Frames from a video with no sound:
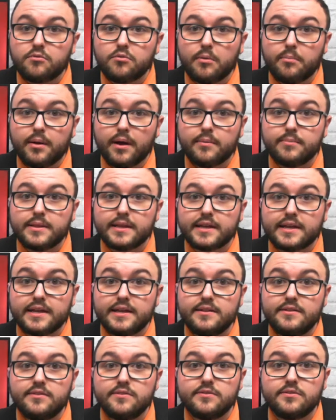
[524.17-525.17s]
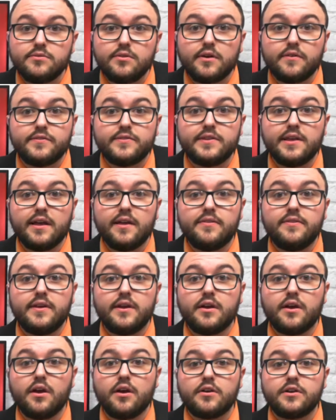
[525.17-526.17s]
Republicans who have said
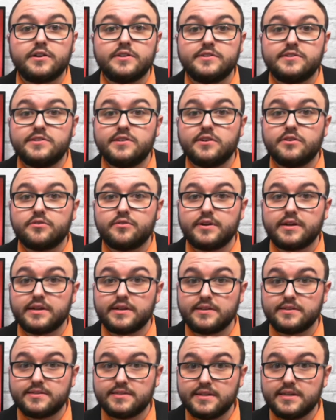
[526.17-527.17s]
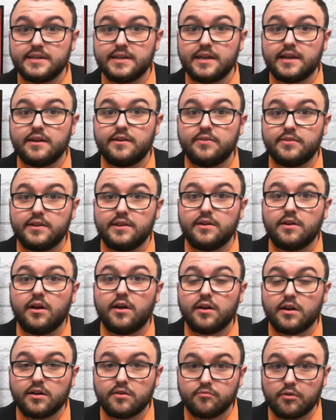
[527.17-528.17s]
they are considering seeking the
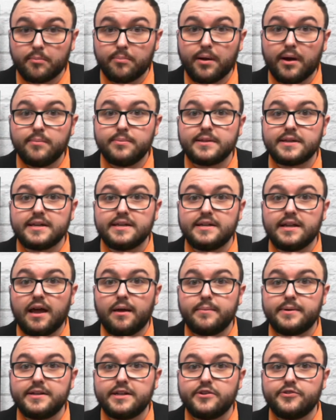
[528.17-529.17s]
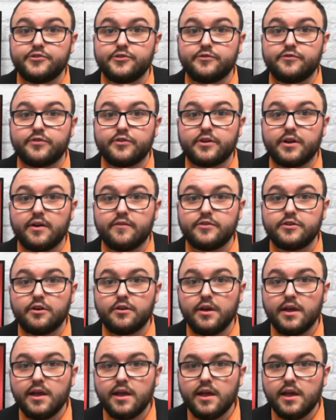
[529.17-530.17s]
Republican nomination for
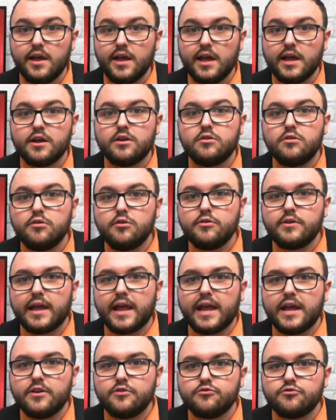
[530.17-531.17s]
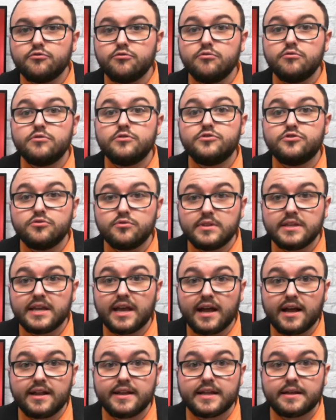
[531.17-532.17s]
governor include Andrew
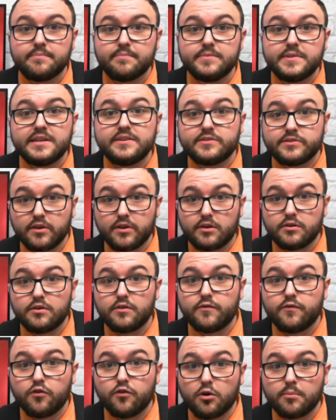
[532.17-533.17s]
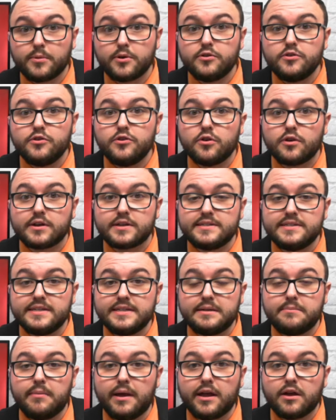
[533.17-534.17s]
Giuliani, the son of former New York
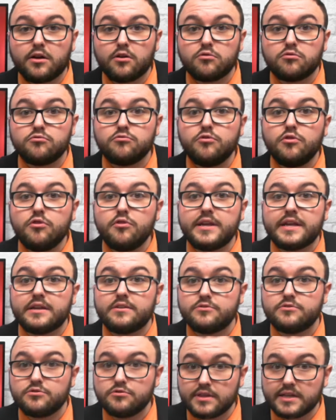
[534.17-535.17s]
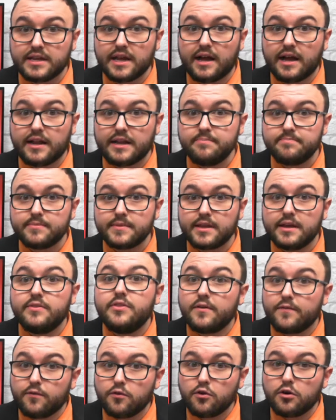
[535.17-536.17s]
City Mayor Rudy Giuliani, and
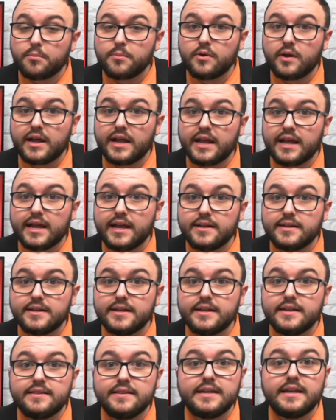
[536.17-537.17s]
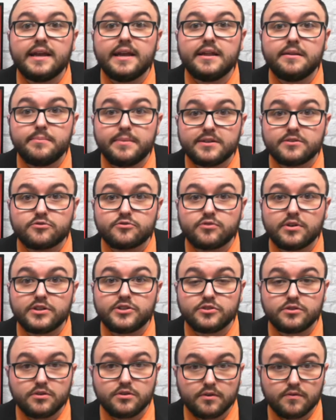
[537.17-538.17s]
the former aide in the
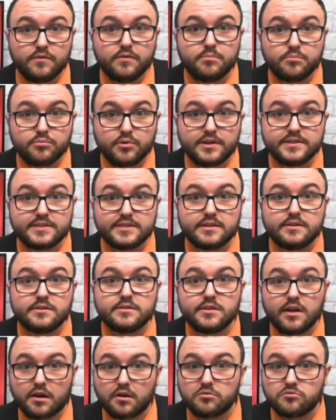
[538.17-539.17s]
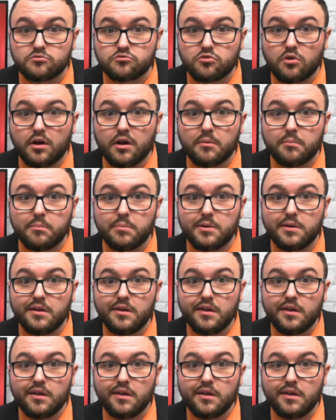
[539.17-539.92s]
administration of President Donald Trump.